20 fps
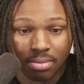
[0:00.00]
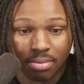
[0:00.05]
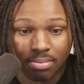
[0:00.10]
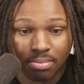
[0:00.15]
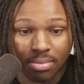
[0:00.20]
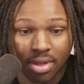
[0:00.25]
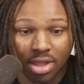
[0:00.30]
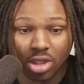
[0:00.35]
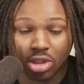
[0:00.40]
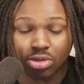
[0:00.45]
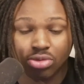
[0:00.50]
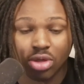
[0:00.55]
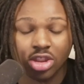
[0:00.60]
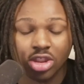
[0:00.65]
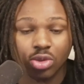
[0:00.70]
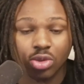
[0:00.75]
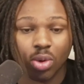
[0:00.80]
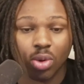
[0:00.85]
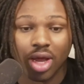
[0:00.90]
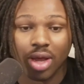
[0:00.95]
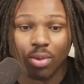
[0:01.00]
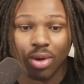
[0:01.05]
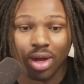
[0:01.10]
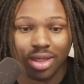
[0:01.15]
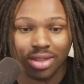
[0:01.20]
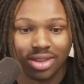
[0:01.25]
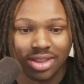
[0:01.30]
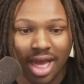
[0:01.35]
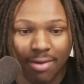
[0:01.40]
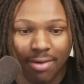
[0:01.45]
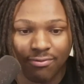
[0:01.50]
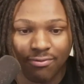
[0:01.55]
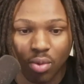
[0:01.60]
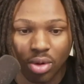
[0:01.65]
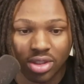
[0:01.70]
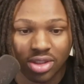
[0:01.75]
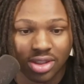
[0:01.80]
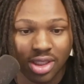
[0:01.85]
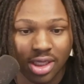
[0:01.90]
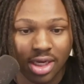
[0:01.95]
Memphis Grizzlies what? Top 4
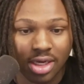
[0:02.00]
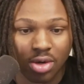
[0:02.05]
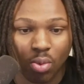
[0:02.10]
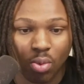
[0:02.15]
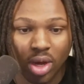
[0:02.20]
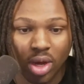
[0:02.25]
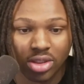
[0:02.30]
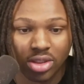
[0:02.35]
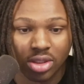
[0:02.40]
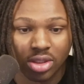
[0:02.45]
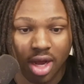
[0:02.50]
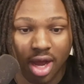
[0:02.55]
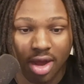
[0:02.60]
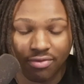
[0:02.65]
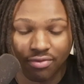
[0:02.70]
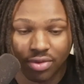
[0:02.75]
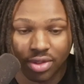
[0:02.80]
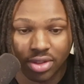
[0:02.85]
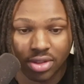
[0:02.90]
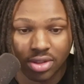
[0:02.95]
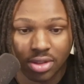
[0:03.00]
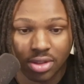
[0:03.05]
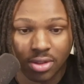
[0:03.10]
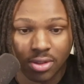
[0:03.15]
seed in the Western Conference.